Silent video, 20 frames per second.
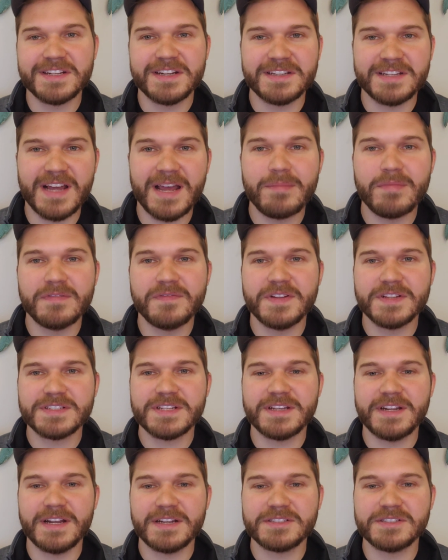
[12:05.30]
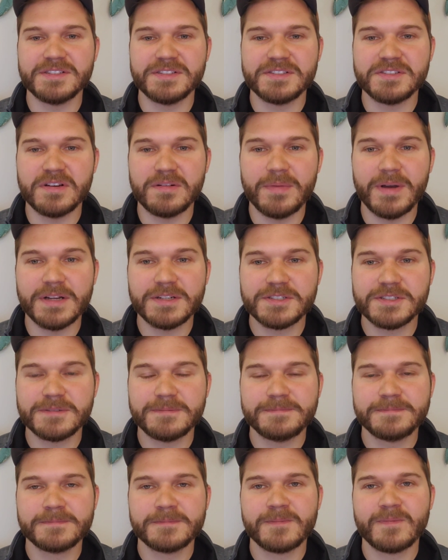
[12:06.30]
time of disconnection so much.
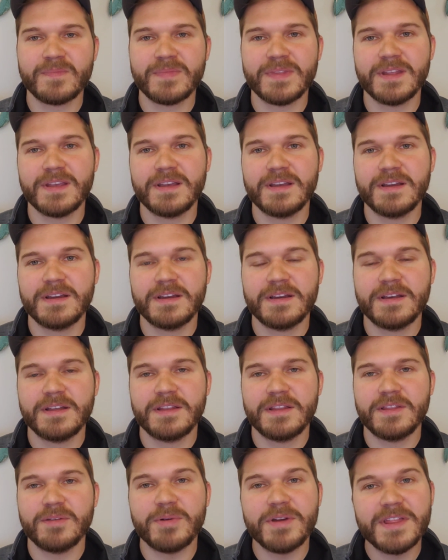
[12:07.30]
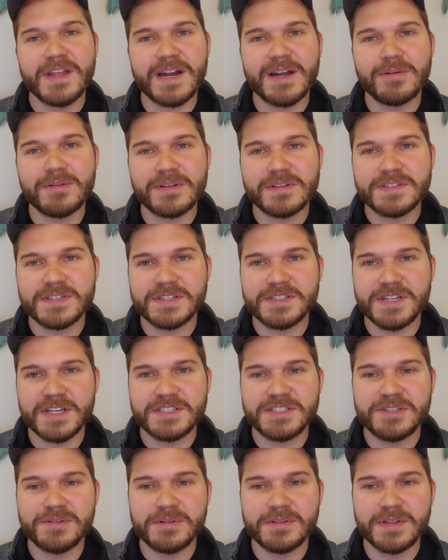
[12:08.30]
The way that I would
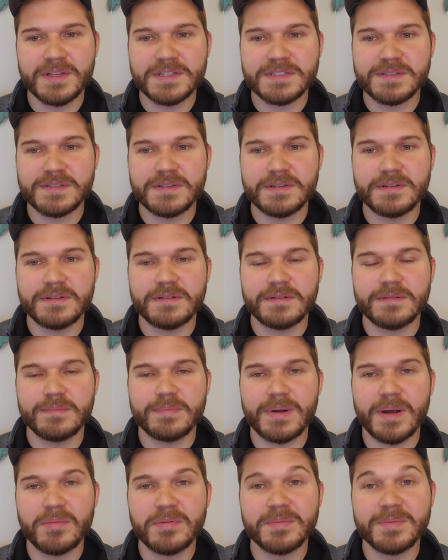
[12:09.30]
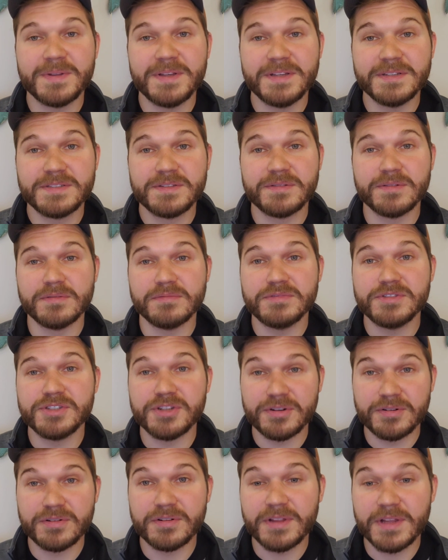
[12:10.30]
suggest doing this probably is through
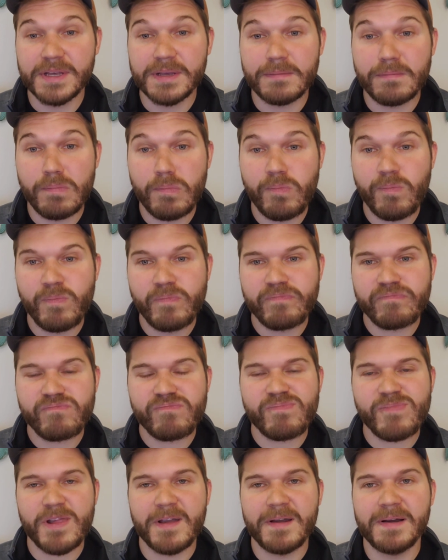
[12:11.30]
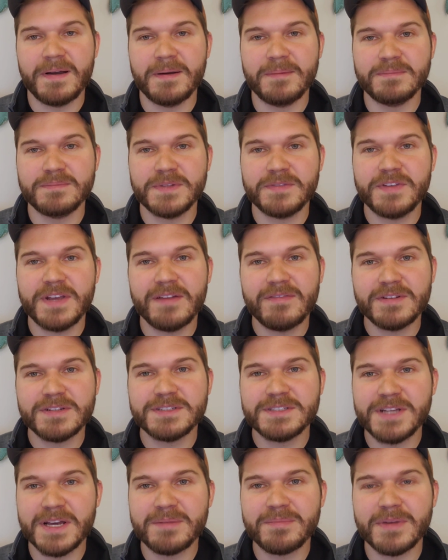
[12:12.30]
journaling. If you
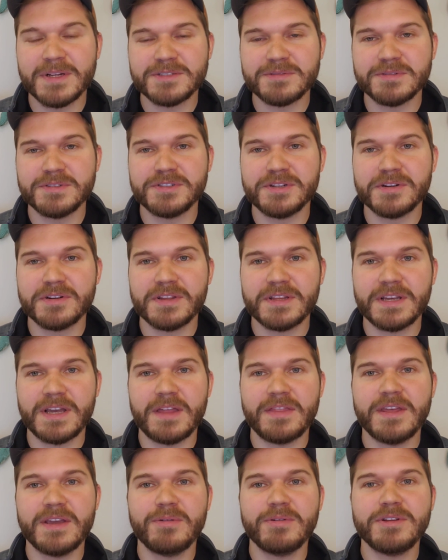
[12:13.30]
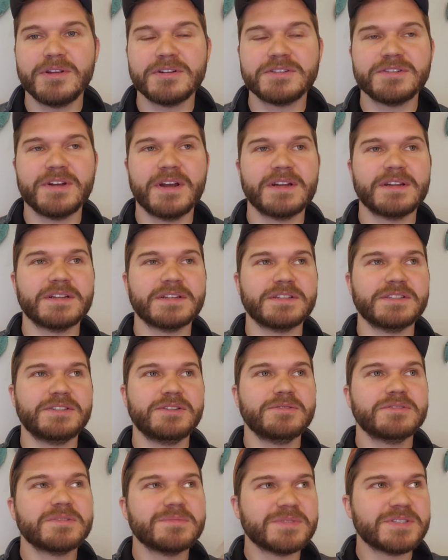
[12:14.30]
haven't done much with journaling, I think when you're trying to
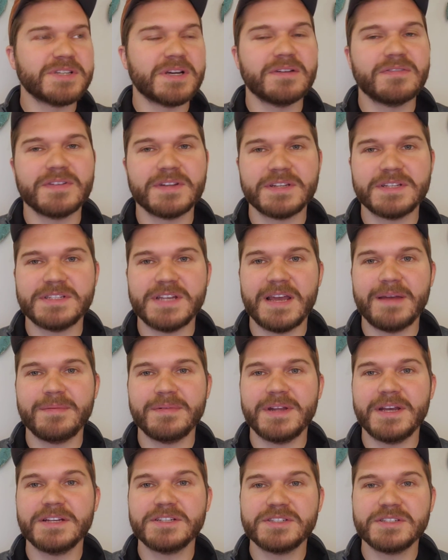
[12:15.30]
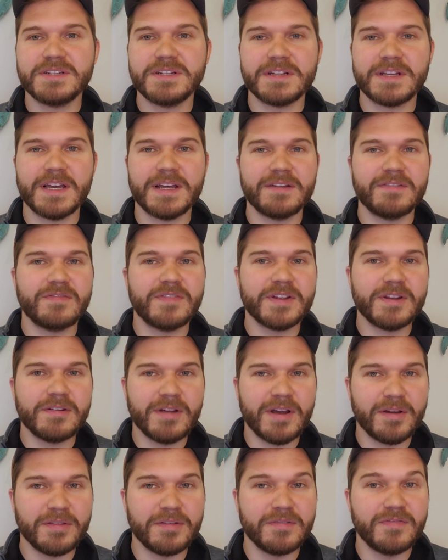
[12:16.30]
do some self-examination and kind of figure
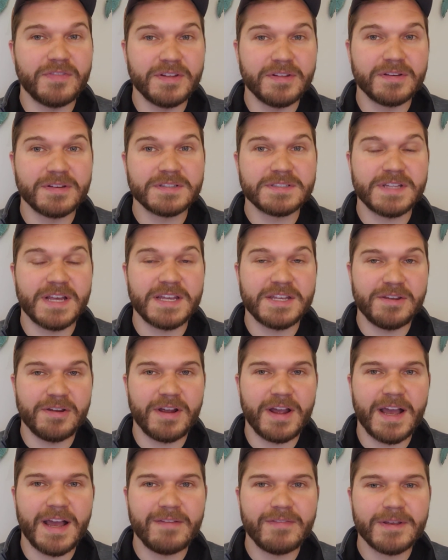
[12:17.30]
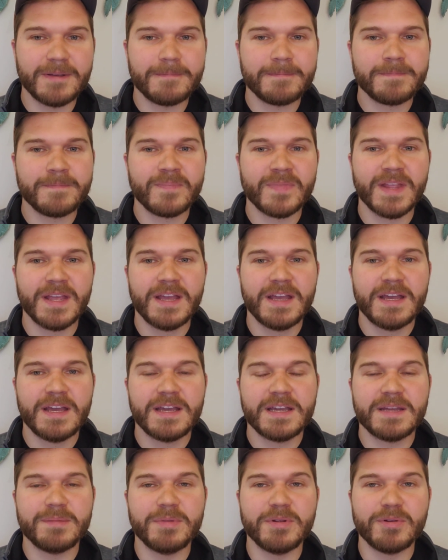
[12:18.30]
out the feelings that you're having,
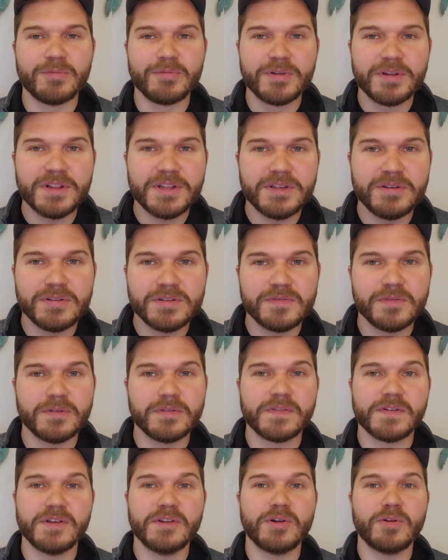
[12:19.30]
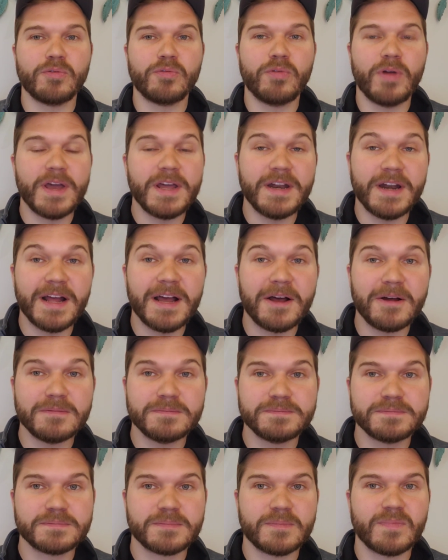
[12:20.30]
it can be really useful for you to write it out
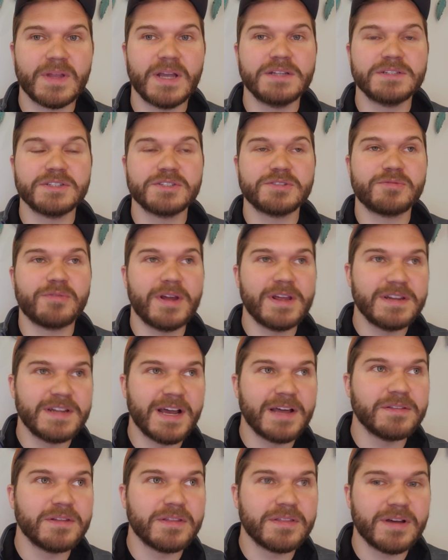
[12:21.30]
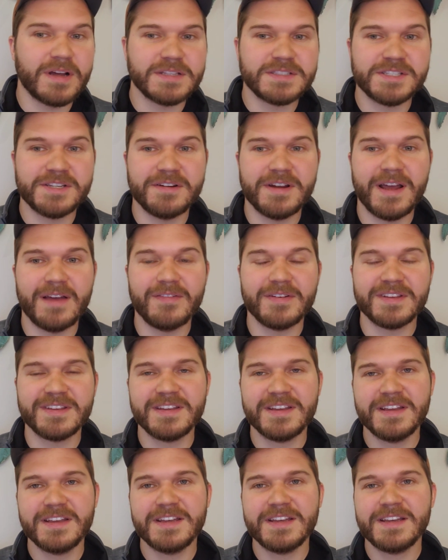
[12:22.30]
and just write down the thoughts that you're having.
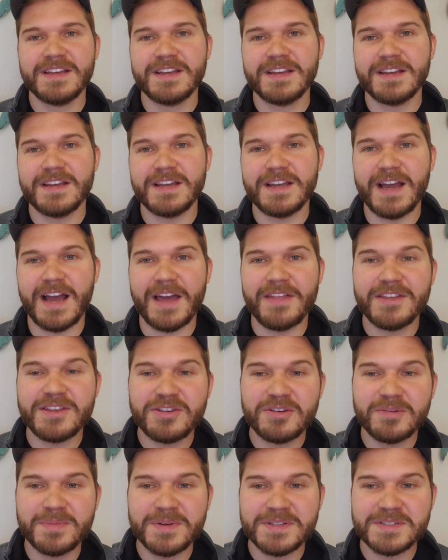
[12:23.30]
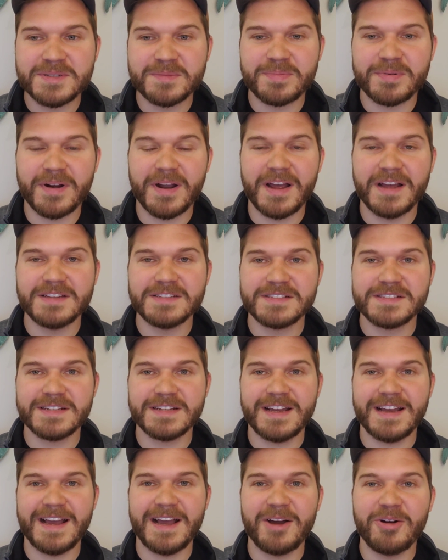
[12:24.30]
I think you'll be surprised
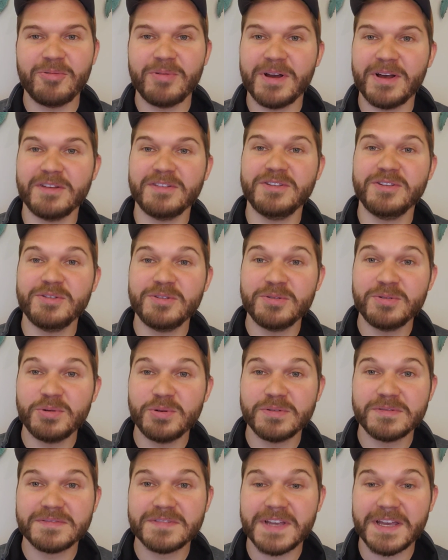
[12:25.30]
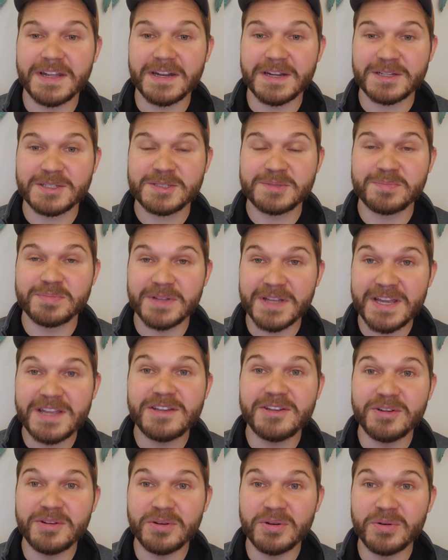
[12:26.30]
how well you can
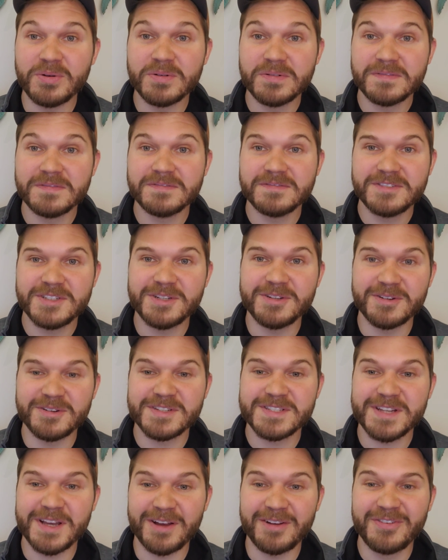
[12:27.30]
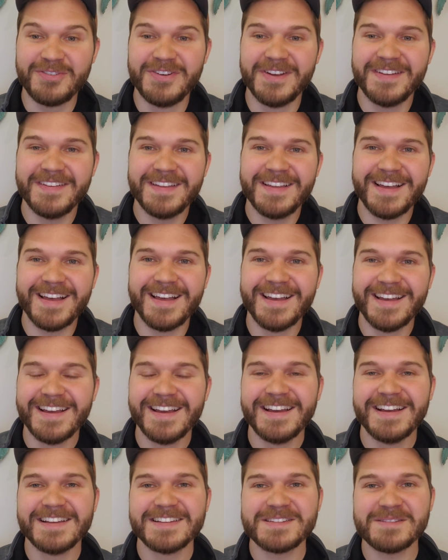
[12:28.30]
explain you to yourself.
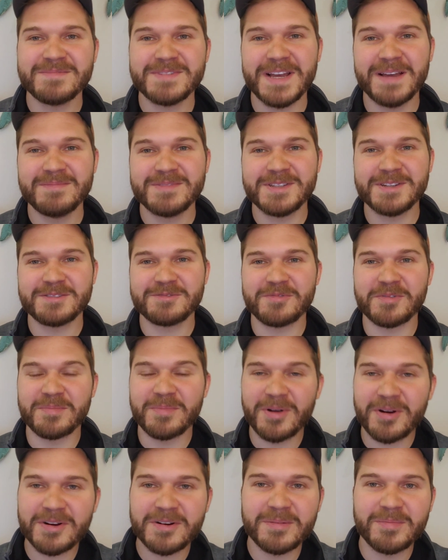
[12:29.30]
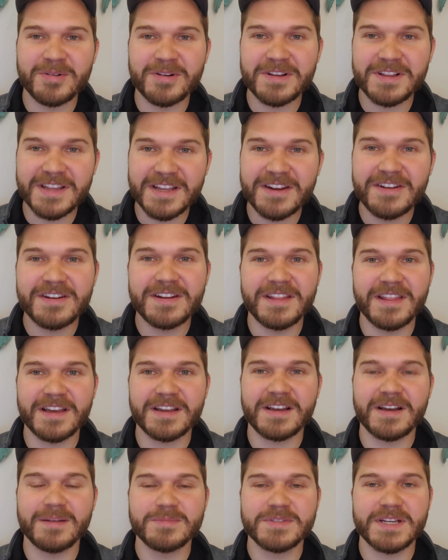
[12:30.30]
Sometimes there's remarkable clarity
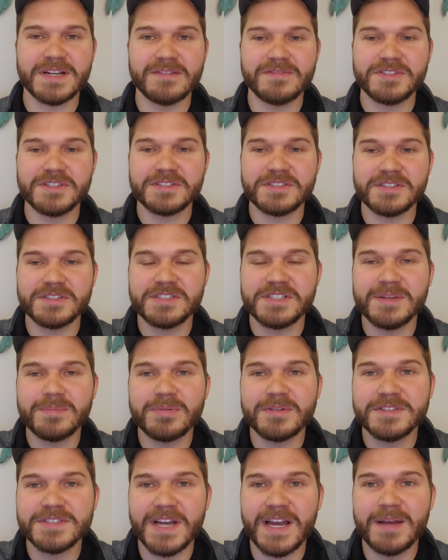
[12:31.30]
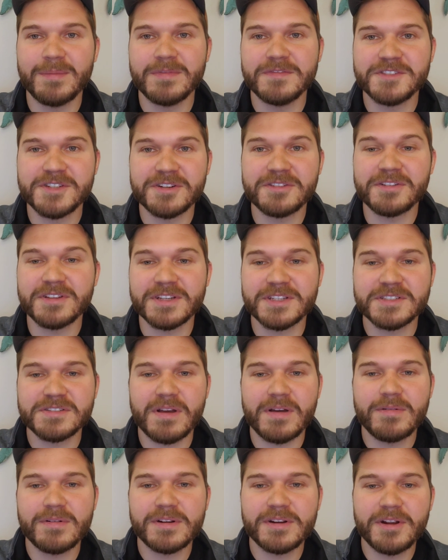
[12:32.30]
that comes out of just a simple time of journaling. So
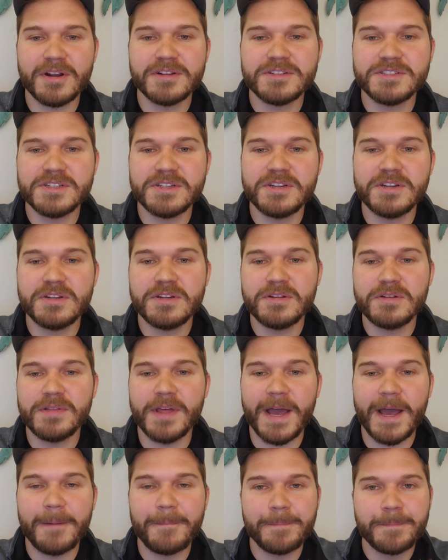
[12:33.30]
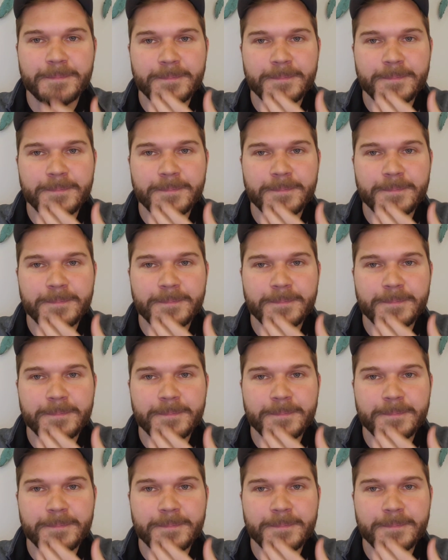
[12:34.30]
I would encourage you to do that.